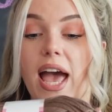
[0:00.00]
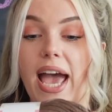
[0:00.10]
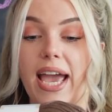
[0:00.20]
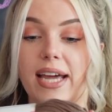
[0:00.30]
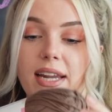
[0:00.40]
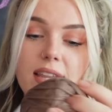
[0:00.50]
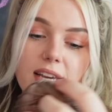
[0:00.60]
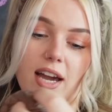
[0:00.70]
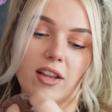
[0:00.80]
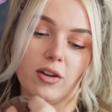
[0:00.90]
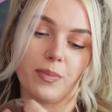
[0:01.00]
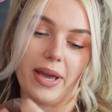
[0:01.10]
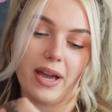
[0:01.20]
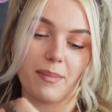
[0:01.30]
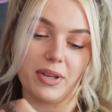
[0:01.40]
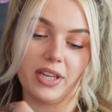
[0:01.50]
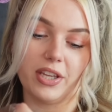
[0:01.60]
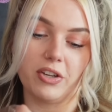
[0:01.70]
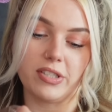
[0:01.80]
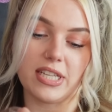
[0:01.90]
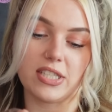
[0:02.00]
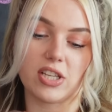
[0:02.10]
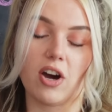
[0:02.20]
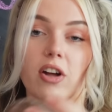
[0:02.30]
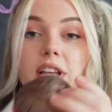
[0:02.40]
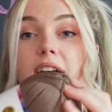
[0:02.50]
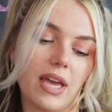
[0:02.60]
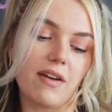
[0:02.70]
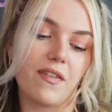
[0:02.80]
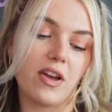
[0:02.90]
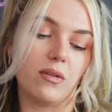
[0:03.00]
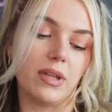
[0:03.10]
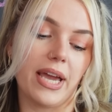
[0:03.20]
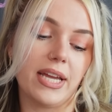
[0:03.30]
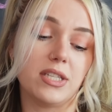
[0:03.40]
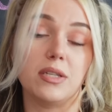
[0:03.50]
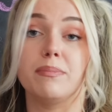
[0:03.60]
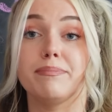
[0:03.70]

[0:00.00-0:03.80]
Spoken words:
And the colorway I'm gonna use is called Cafe au Lait.